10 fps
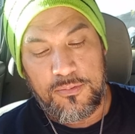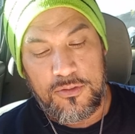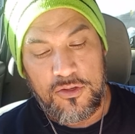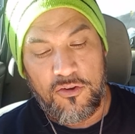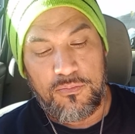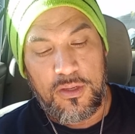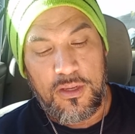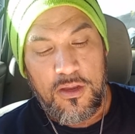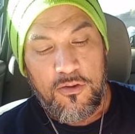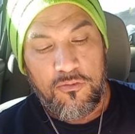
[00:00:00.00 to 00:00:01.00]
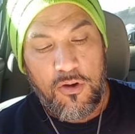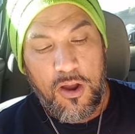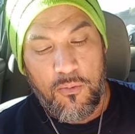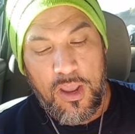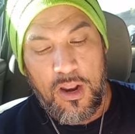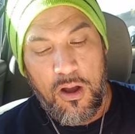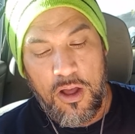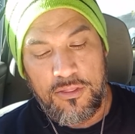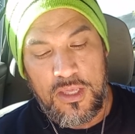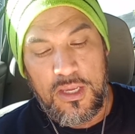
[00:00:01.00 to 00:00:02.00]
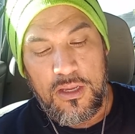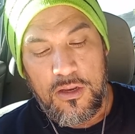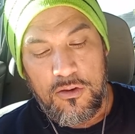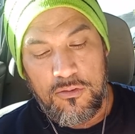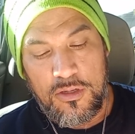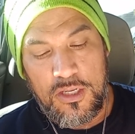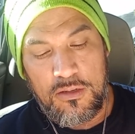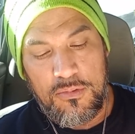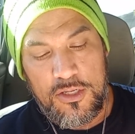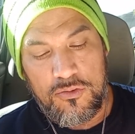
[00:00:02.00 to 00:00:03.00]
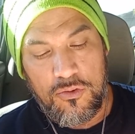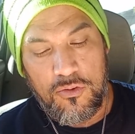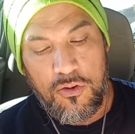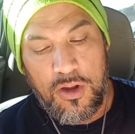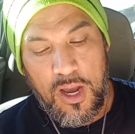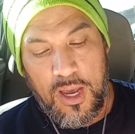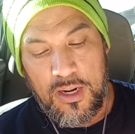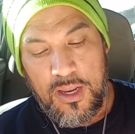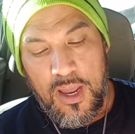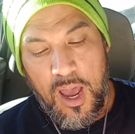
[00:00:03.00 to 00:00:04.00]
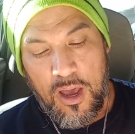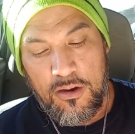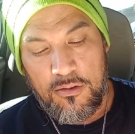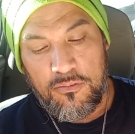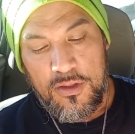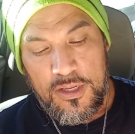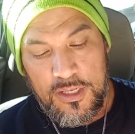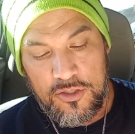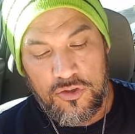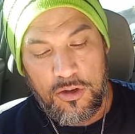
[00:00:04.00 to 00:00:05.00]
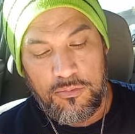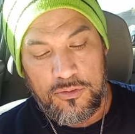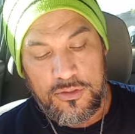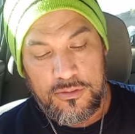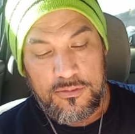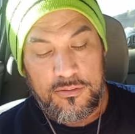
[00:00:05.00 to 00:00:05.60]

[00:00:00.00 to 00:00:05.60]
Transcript: preserve me, for I wait on thee. Redeem Israel, O God, out of his troubles.